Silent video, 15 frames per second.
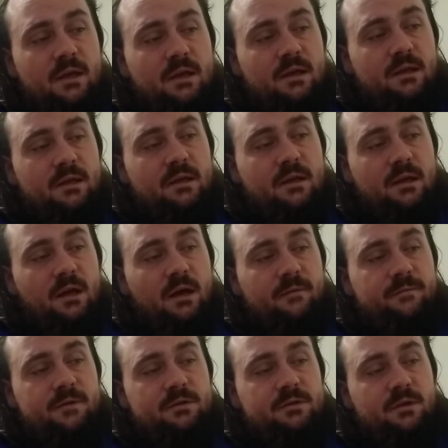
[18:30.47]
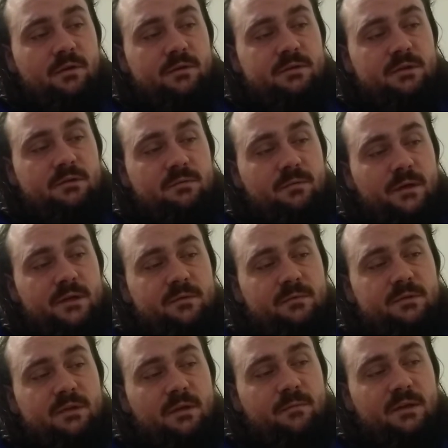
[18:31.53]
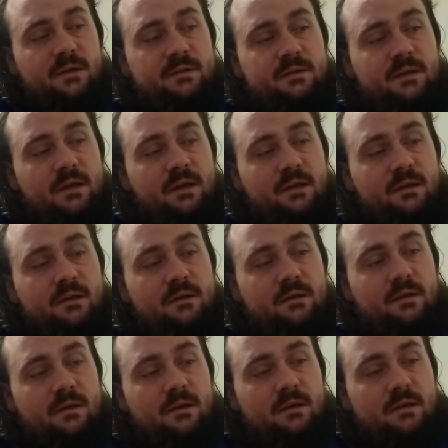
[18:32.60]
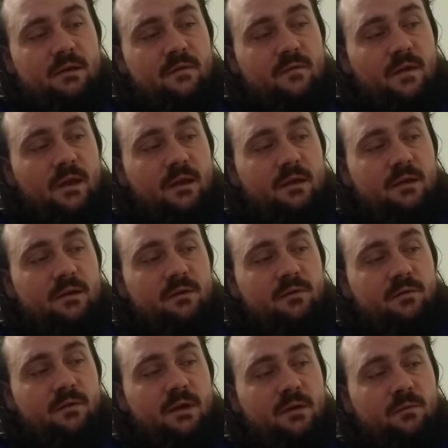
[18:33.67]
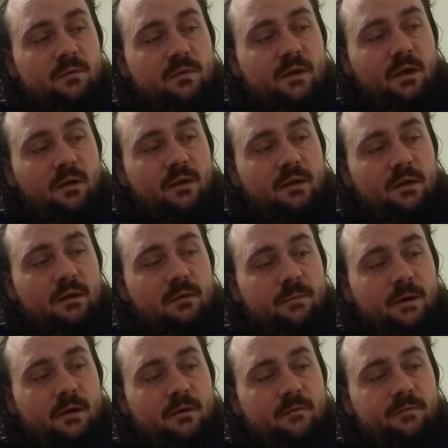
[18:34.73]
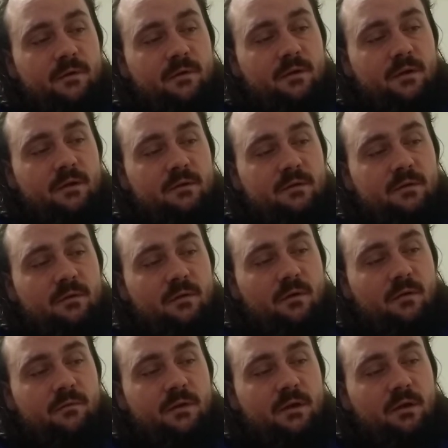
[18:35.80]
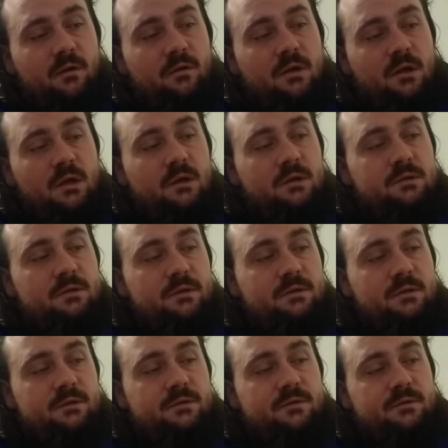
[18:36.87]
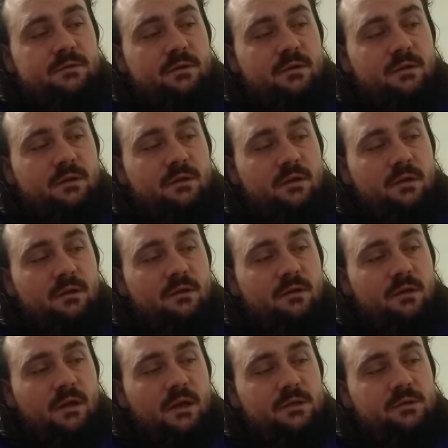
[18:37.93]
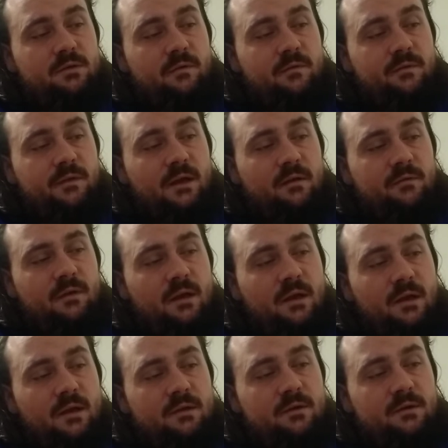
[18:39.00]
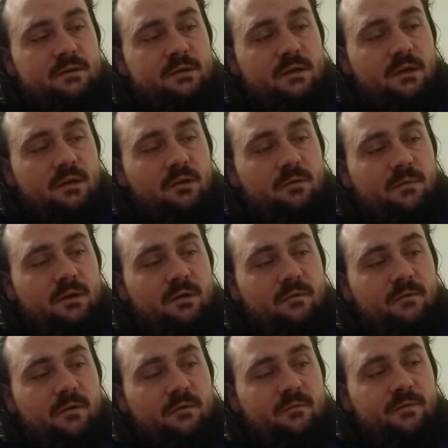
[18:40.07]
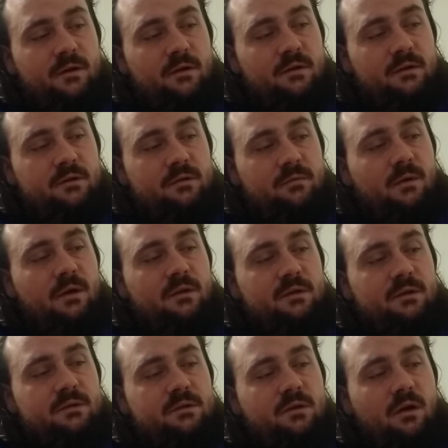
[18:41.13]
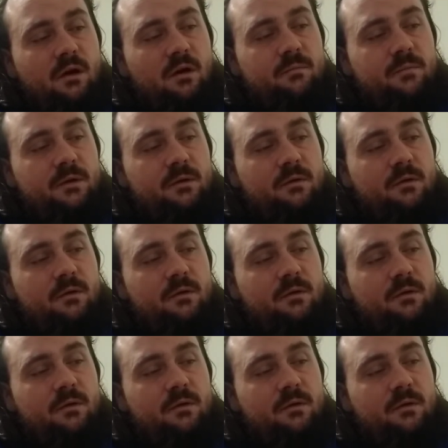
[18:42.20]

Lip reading: It can often show a situation where something is taken in greed without any apparent feelings of guilt, such as usually the nature of theft. There's an element of unfairness surrounding this card.